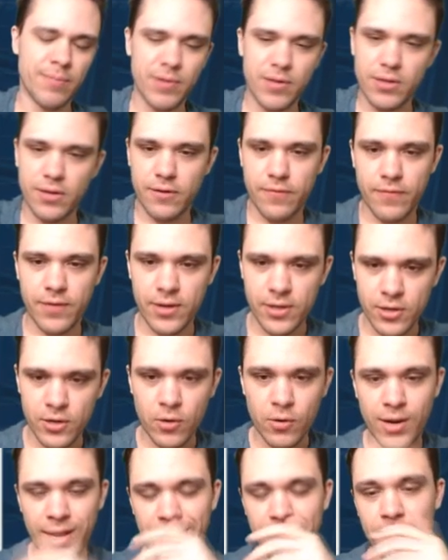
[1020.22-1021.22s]
let me clarify, you
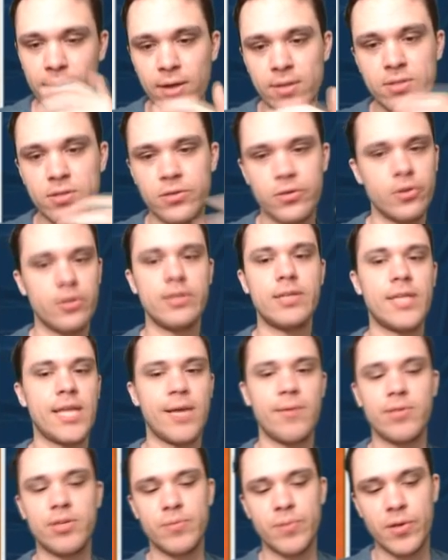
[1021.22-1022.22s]
don't have as good
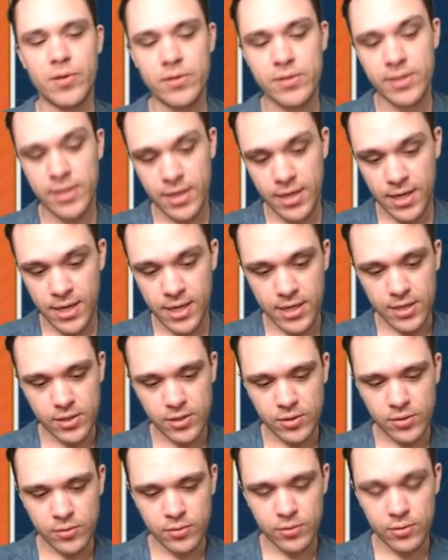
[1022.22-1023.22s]
damage medals that I
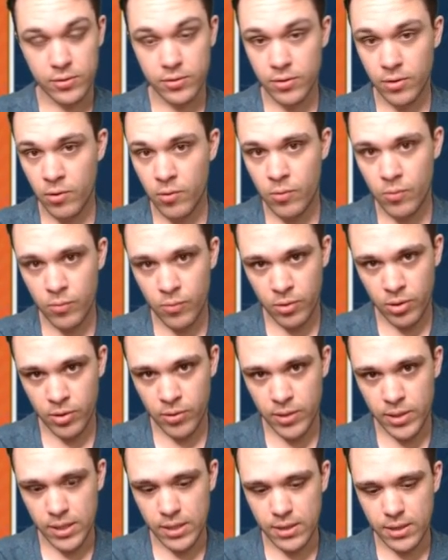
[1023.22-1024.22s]
do, don't
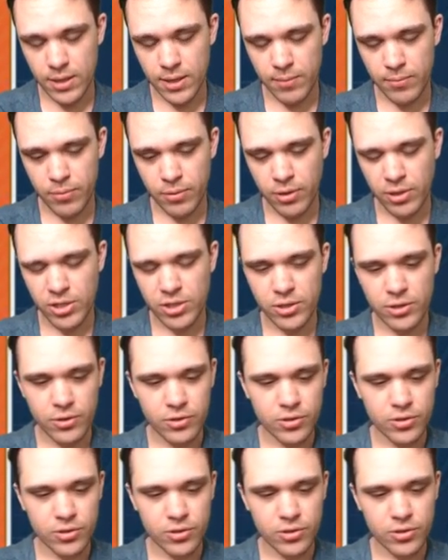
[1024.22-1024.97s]
worry. I'm pretty sure